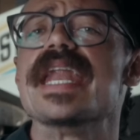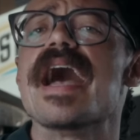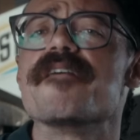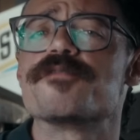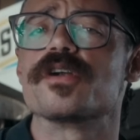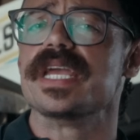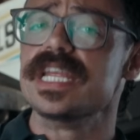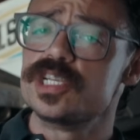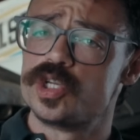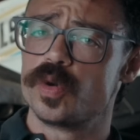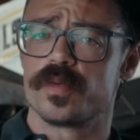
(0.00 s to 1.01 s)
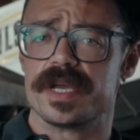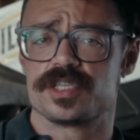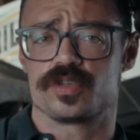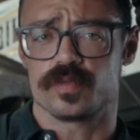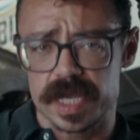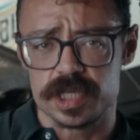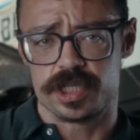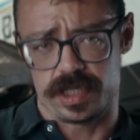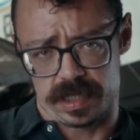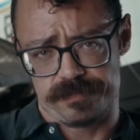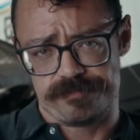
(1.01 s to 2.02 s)
and effort into a
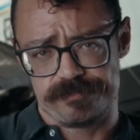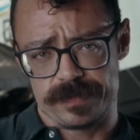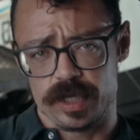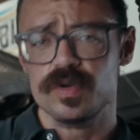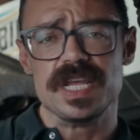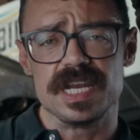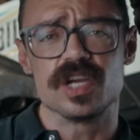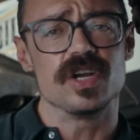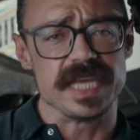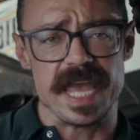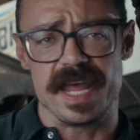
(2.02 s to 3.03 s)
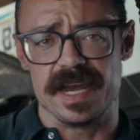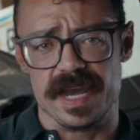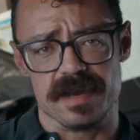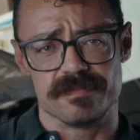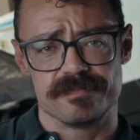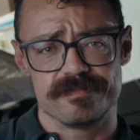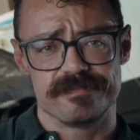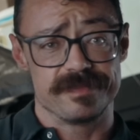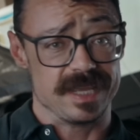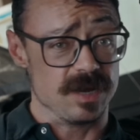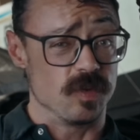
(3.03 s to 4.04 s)
restoration, you need a good candidate.
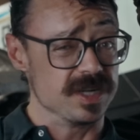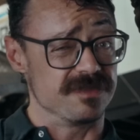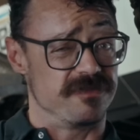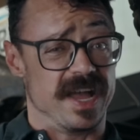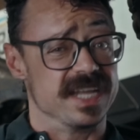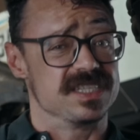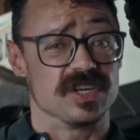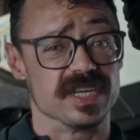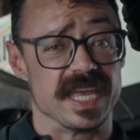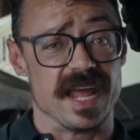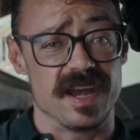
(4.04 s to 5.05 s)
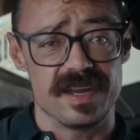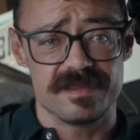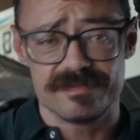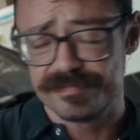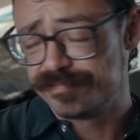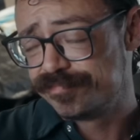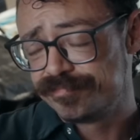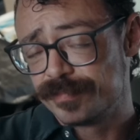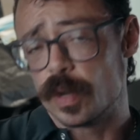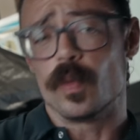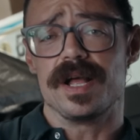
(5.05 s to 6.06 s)
And what defines a good candidate?
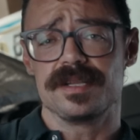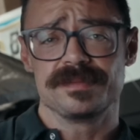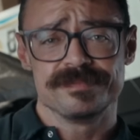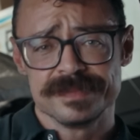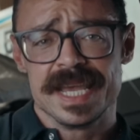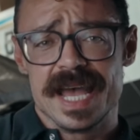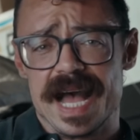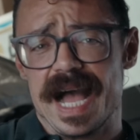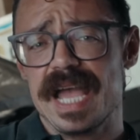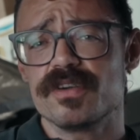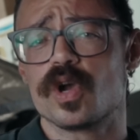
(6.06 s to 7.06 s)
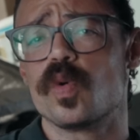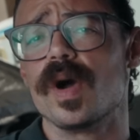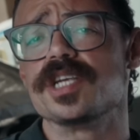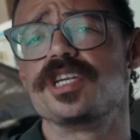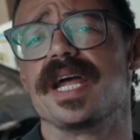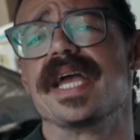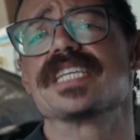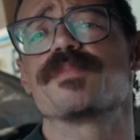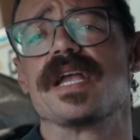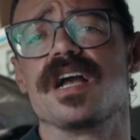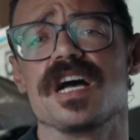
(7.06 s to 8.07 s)
Well, I have a question I ask
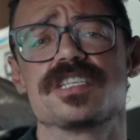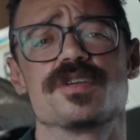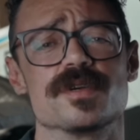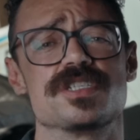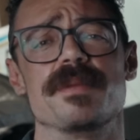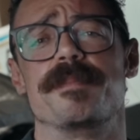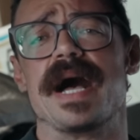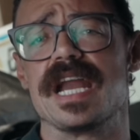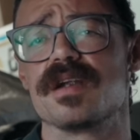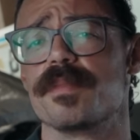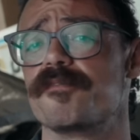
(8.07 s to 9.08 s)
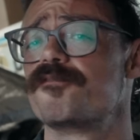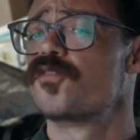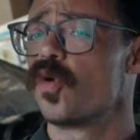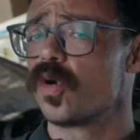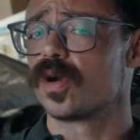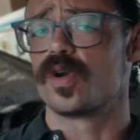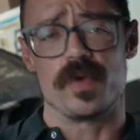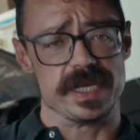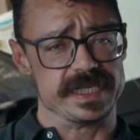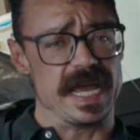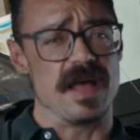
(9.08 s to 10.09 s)
my customers to ponder before
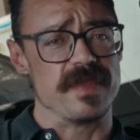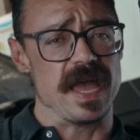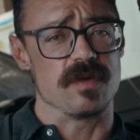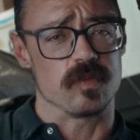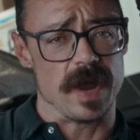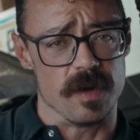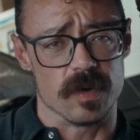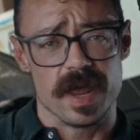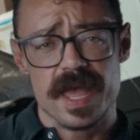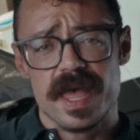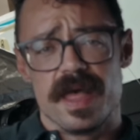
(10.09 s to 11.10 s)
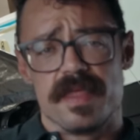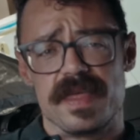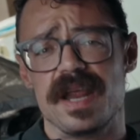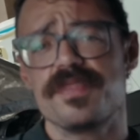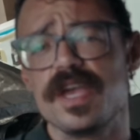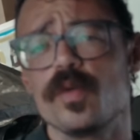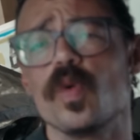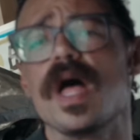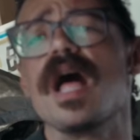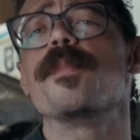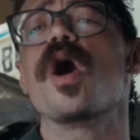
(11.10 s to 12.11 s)
going down that route that I think will
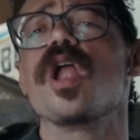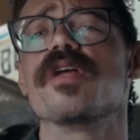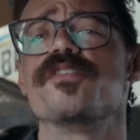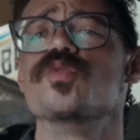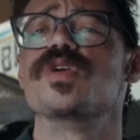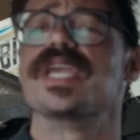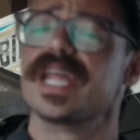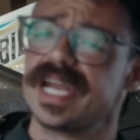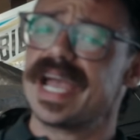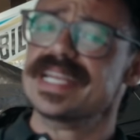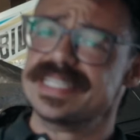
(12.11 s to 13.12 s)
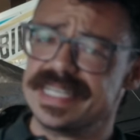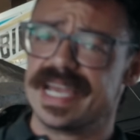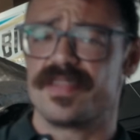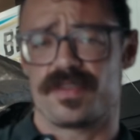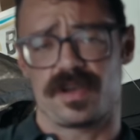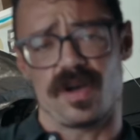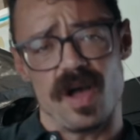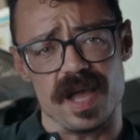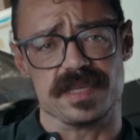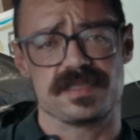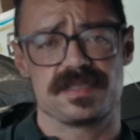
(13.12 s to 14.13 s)
help all of you get an idea on the
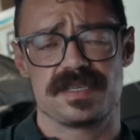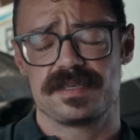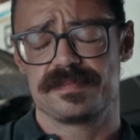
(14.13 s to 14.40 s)
cost.